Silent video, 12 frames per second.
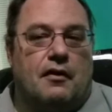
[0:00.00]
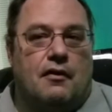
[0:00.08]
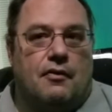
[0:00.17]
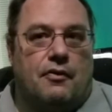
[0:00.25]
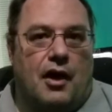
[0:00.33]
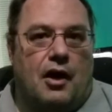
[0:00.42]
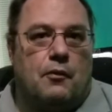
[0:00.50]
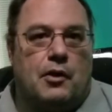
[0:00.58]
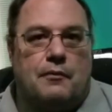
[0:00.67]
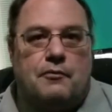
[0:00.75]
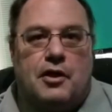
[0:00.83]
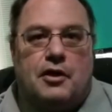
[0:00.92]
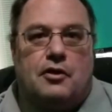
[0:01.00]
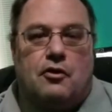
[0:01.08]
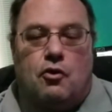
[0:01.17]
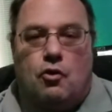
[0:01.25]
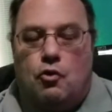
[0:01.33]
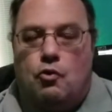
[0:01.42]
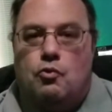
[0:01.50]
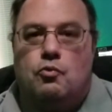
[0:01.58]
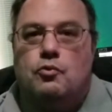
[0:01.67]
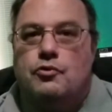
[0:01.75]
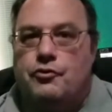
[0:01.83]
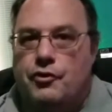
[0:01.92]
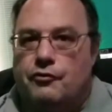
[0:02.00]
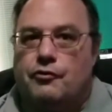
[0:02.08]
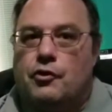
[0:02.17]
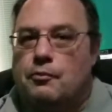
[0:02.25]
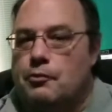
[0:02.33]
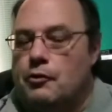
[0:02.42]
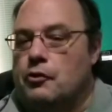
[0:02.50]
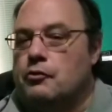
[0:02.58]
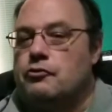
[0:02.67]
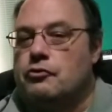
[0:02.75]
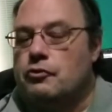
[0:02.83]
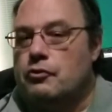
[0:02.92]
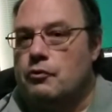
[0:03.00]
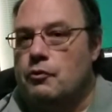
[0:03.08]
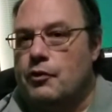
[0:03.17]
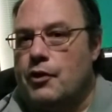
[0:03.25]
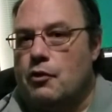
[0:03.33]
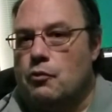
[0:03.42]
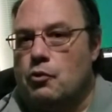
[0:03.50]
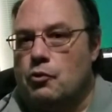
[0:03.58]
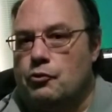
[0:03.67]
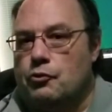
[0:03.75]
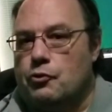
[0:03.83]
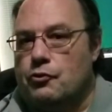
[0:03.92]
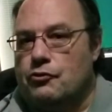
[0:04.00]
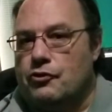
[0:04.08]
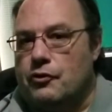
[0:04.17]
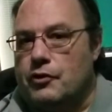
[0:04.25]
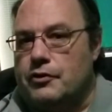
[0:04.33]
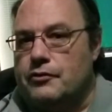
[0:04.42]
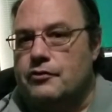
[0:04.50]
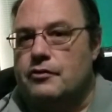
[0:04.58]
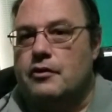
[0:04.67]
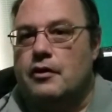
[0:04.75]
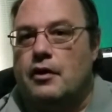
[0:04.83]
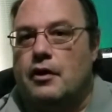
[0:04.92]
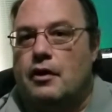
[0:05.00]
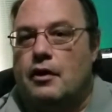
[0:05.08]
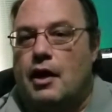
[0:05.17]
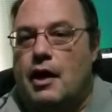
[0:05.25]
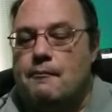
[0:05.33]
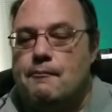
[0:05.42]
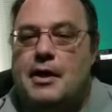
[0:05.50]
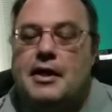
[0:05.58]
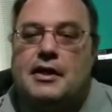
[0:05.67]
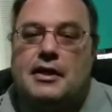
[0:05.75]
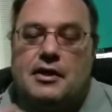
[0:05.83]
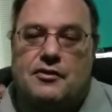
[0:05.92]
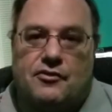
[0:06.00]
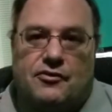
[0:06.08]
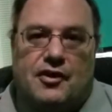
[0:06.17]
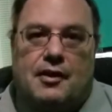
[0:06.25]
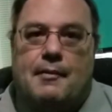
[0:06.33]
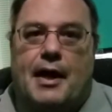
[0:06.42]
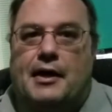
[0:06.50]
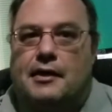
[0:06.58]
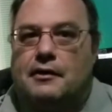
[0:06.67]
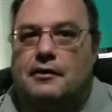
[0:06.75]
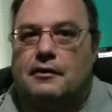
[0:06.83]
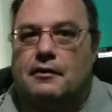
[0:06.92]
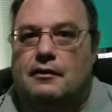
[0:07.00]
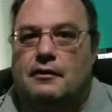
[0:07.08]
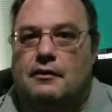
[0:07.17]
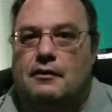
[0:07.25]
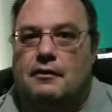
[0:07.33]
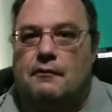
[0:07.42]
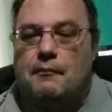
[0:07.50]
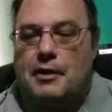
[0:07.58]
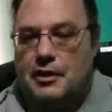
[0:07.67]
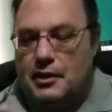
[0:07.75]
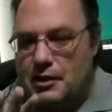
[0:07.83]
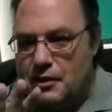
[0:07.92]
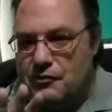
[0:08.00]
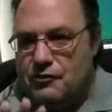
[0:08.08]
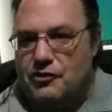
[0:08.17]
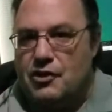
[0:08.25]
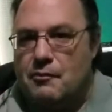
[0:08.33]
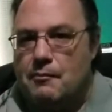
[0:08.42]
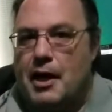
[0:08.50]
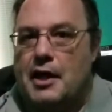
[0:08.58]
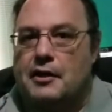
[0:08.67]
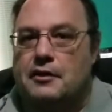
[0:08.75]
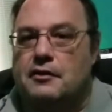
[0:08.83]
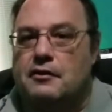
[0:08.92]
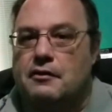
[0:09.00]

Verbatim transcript: that one I'm taking a whole different approach with that World Tour series and making it cinematic, making a cinematic